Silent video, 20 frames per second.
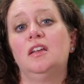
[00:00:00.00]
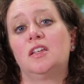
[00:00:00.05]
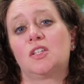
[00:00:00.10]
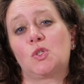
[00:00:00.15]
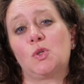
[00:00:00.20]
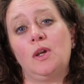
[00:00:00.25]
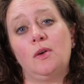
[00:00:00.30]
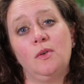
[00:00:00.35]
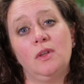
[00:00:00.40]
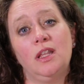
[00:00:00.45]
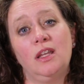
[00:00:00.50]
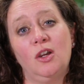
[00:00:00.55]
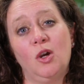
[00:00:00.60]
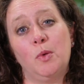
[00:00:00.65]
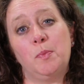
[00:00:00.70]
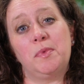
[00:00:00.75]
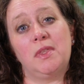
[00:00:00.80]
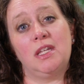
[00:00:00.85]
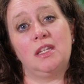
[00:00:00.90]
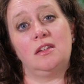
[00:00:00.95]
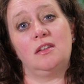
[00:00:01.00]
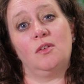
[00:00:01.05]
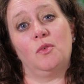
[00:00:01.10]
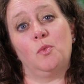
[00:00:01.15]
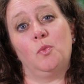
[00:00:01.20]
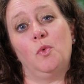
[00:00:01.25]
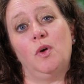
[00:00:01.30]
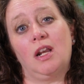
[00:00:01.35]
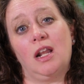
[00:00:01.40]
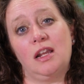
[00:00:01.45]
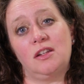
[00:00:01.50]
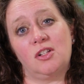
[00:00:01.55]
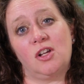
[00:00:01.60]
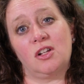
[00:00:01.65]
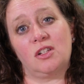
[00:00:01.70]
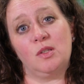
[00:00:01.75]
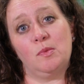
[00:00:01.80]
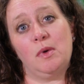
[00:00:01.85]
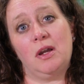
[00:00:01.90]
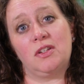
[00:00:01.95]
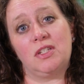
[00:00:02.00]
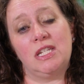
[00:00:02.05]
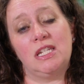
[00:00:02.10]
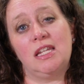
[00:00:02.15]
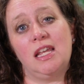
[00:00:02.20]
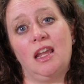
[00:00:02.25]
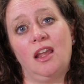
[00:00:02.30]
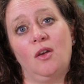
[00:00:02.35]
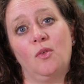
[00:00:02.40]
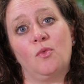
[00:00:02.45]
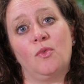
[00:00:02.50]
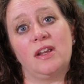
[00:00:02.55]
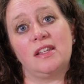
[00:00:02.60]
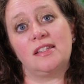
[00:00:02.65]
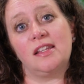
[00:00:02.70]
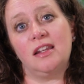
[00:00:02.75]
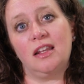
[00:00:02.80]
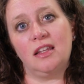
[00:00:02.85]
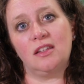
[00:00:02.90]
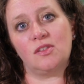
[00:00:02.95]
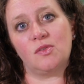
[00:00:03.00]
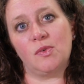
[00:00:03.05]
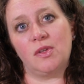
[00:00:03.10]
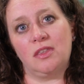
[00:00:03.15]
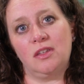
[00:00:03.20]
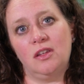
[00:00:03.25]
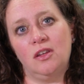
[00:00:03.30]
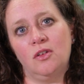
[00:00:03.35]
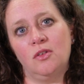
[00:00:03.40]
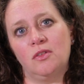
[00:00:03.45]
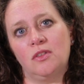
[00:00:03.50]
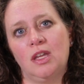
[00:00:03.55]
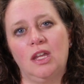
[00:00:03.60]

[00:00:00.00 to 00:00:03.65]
So I really hope that what I talked about today resonates with you,